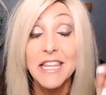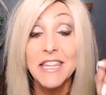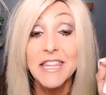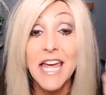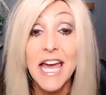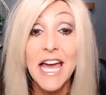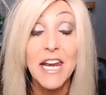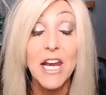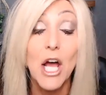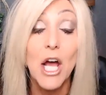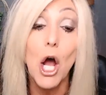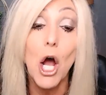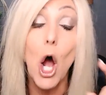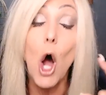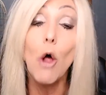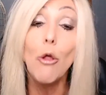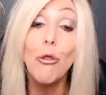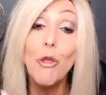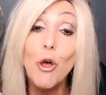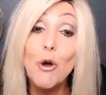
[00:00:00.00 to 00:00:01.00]
that
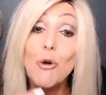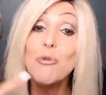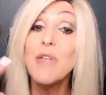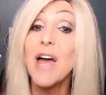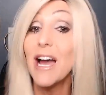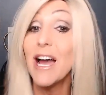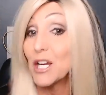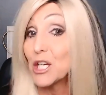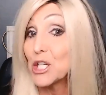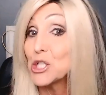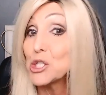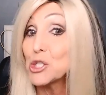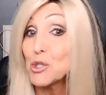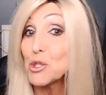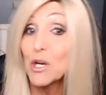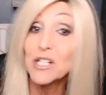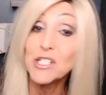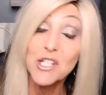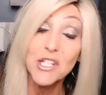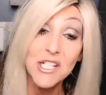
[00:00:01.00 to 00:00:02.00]
although that
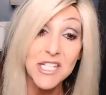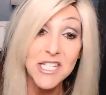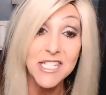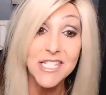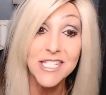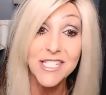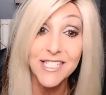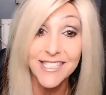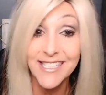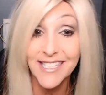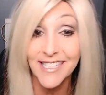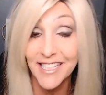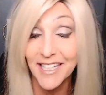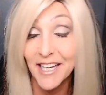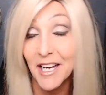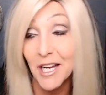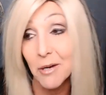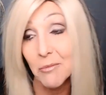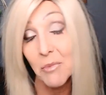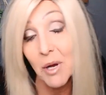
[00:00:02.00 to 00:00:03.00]
construction is still to
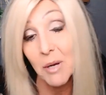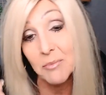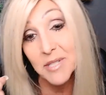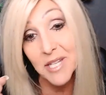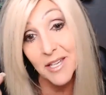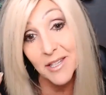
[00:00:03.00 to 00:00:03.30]
come, I'm